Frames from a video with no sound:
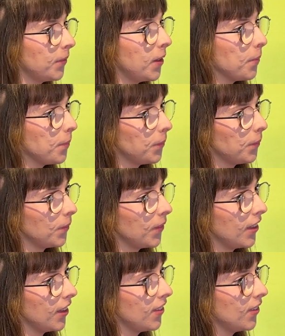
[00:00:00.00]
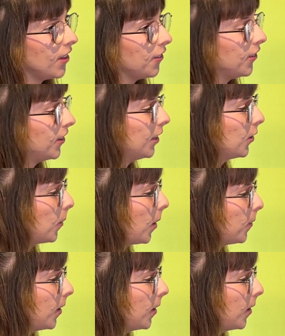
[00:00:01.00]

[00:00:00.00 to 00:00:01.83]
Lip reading: yep, it's definitely inspired by